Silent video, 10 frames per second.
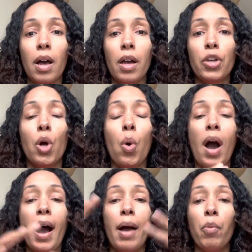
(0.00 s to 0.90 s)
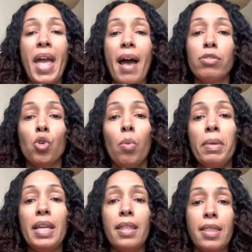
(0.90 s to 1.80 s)
you know, we have so
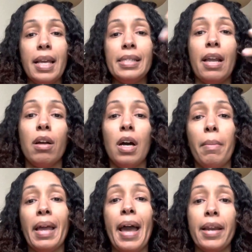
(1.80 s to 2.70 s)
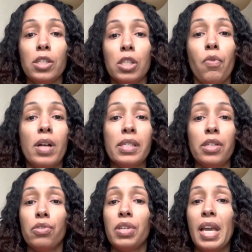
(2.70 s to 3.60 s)
many things that are coming at us as far as
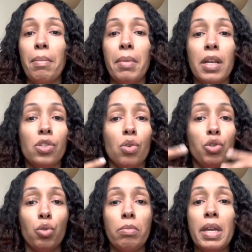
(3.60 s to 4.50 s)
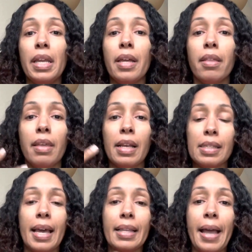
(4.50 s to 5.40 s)
entertainment, social media, things
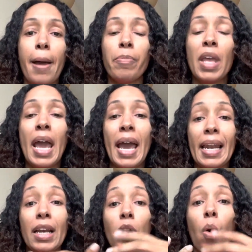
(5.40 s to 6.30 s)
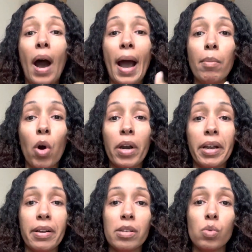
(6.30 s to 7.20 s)
like that. And I know I'm on
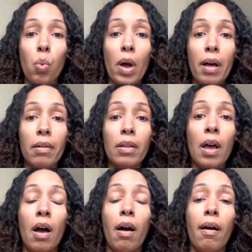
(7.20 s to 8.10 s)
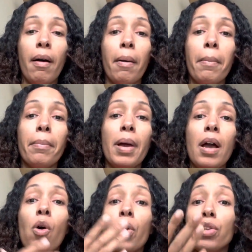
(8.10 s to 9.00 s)
here as well um,
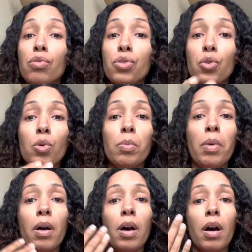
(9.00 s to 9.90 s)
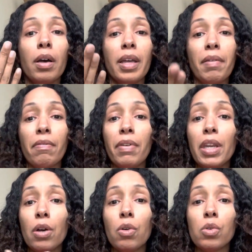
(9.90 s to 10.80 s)
on YouTube uh, giving
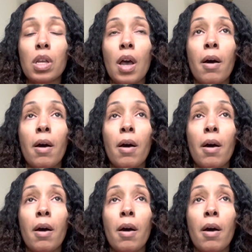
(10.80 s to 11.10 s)
videos,